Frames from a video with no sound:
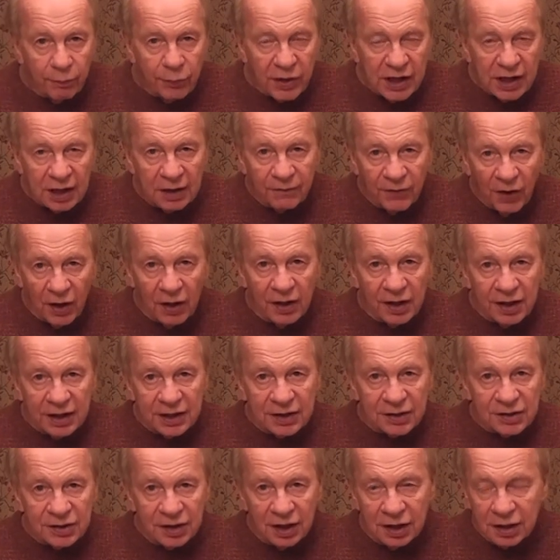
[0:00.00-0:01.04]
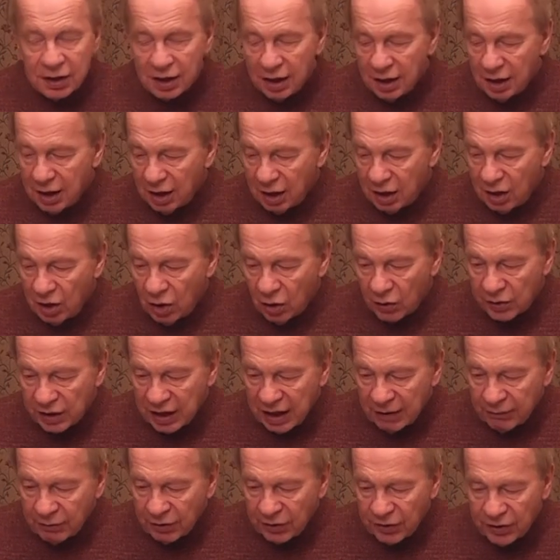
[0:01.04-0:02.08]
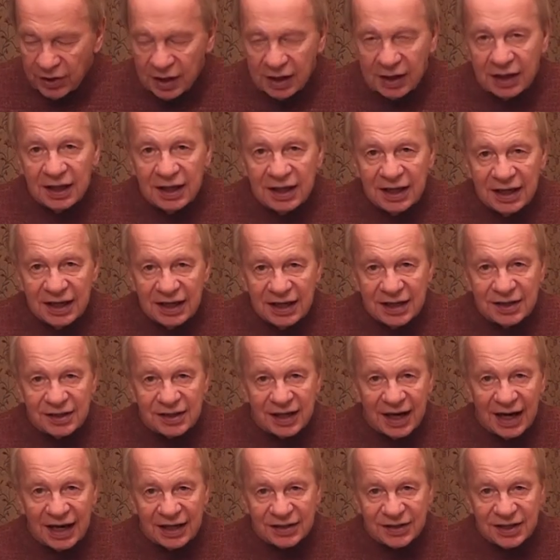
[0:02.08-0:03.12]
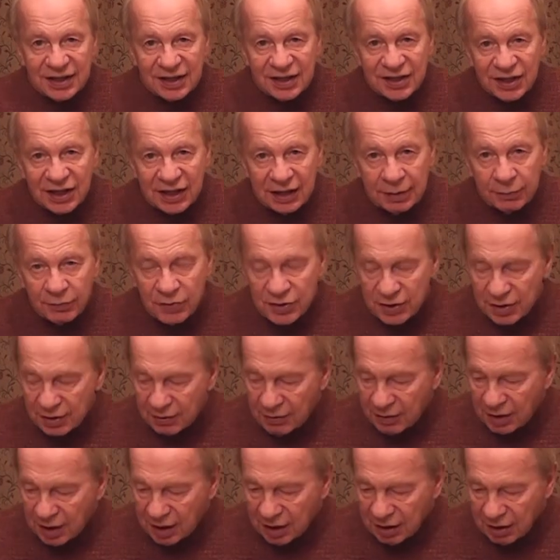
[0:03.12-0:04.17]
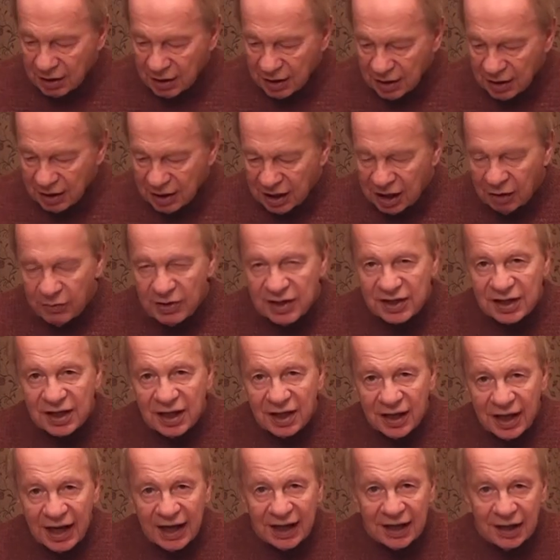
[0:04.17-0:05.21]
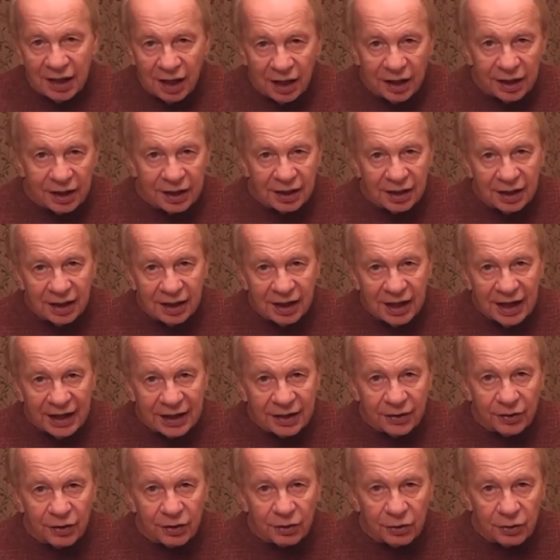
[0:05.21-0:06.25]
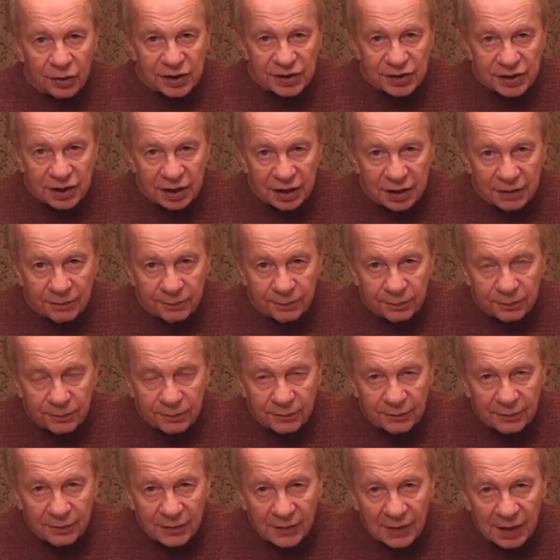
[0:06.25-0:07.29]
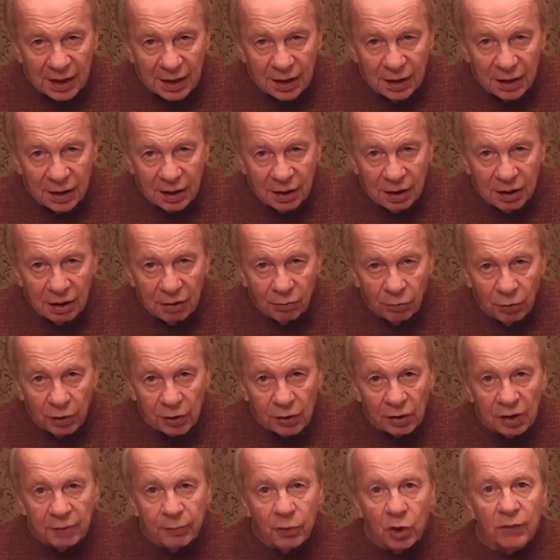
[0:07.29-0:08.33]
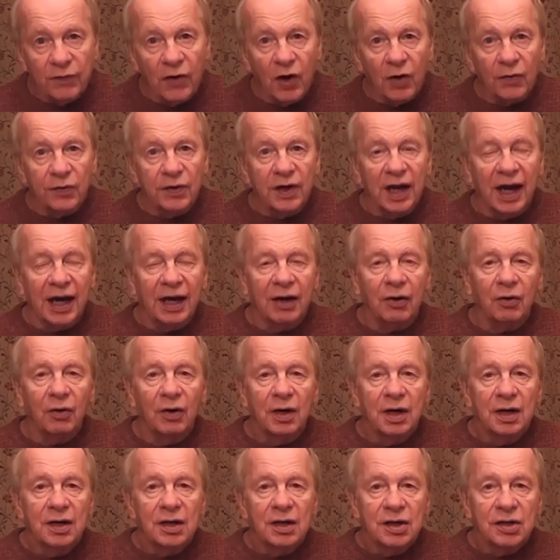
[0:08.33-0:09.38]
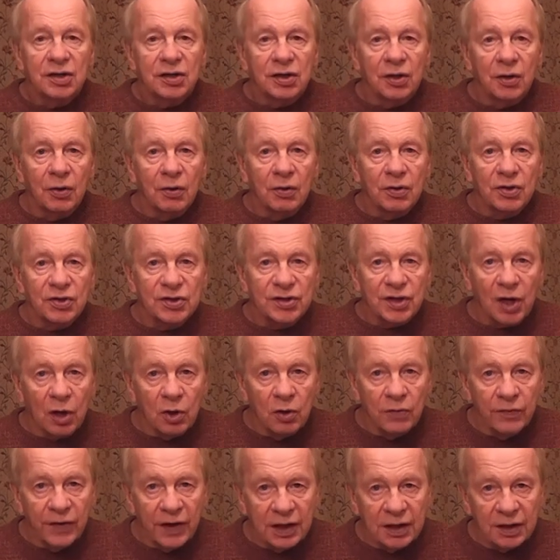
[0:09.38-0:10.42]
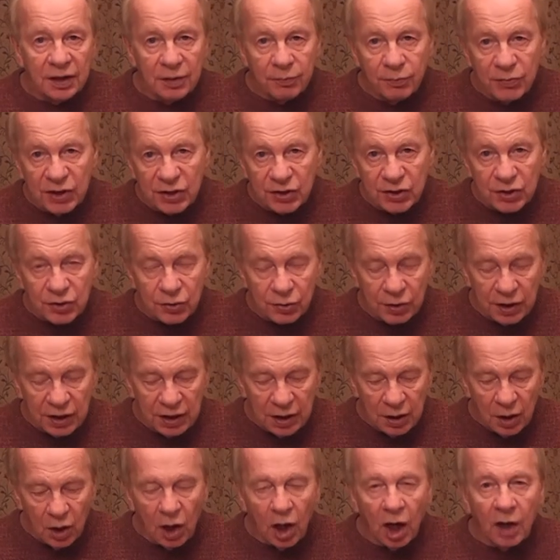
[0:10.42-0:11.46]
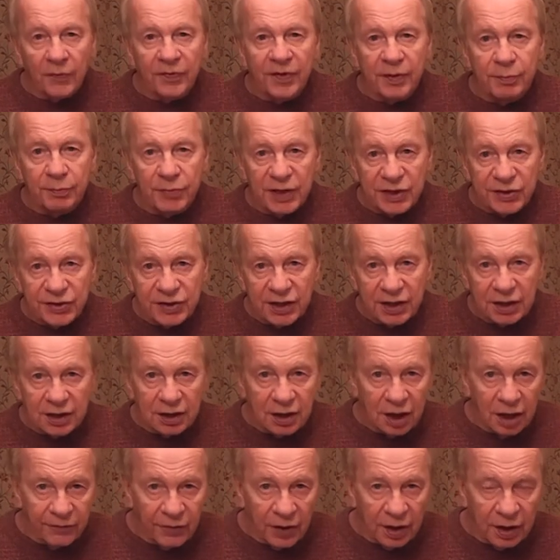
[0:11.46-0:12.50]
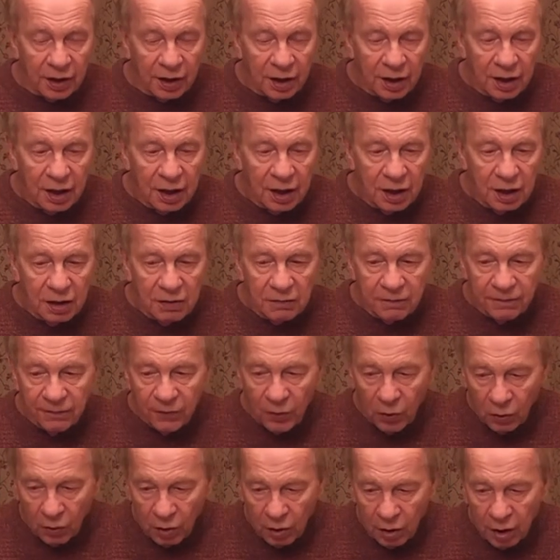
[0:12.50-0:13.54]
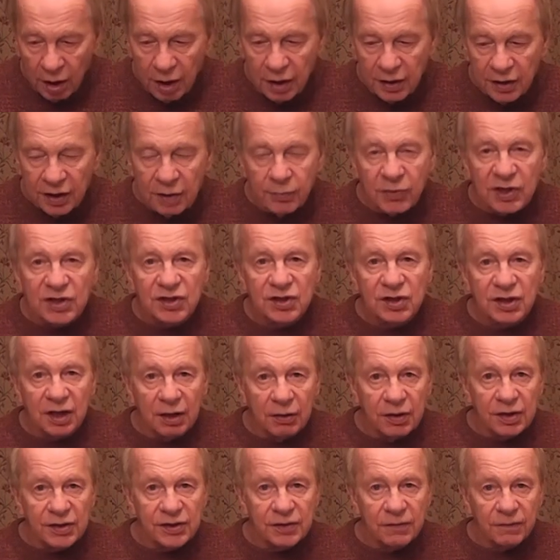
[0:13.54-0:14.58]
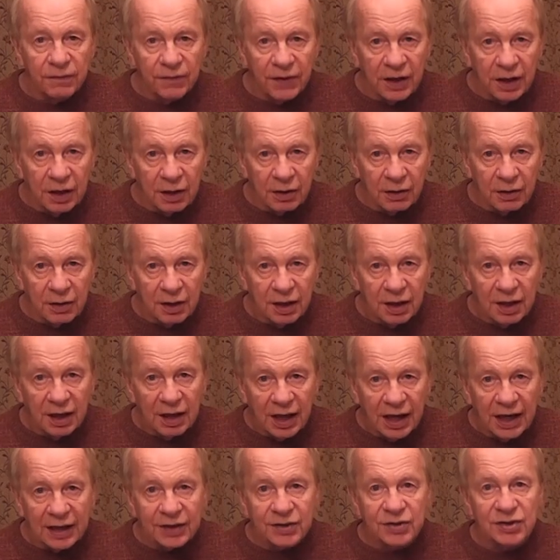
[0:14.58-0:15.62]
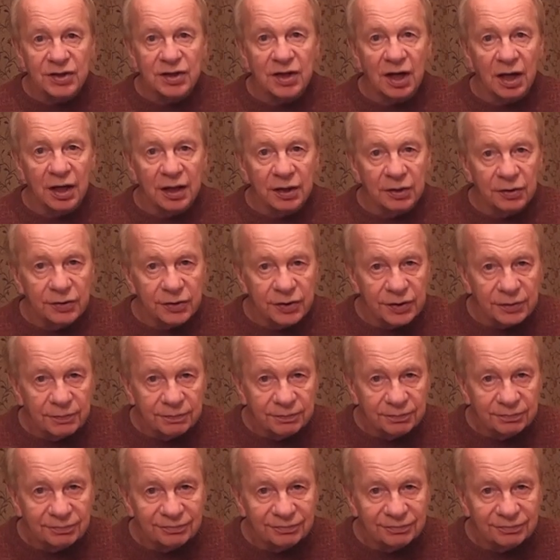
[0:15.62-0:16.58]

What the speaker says: be advised that not everything is as it seems. Now, isn't that like Agatha Christie? We're going to move on now to solving the mystery of the missing cover for The Mysterious Affair at Styles.